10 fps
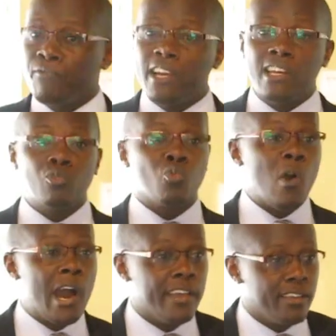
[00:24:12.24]
you find out
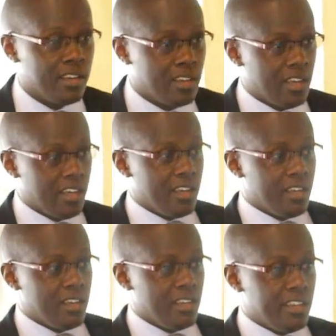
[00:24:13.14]
why.
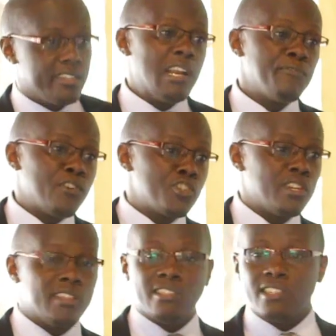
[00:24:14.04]
It's
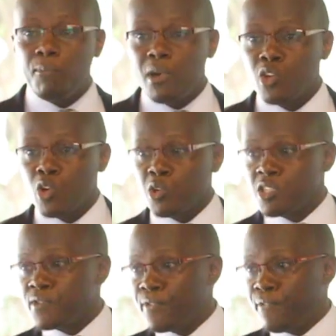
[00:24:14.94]
unfortunate that someone
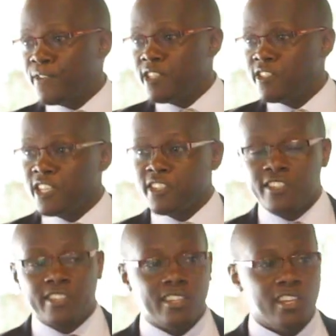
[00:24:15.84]
clocks 50,
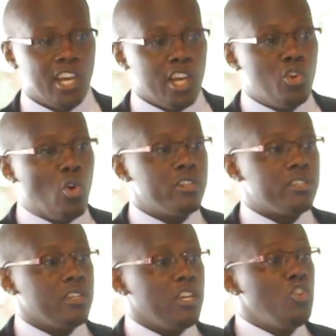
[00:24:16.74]
60,
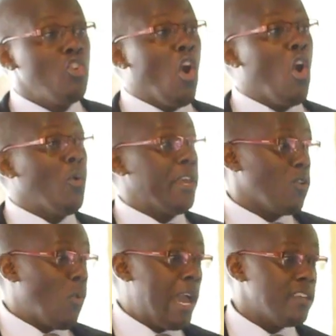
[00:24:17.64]
not
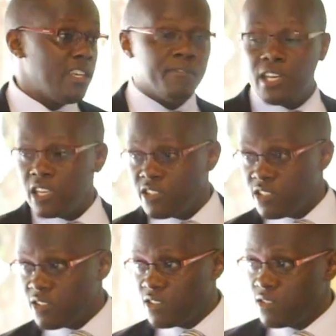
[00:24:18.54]
knowing why they even
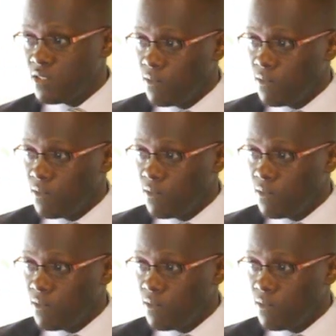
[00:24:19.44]
exist.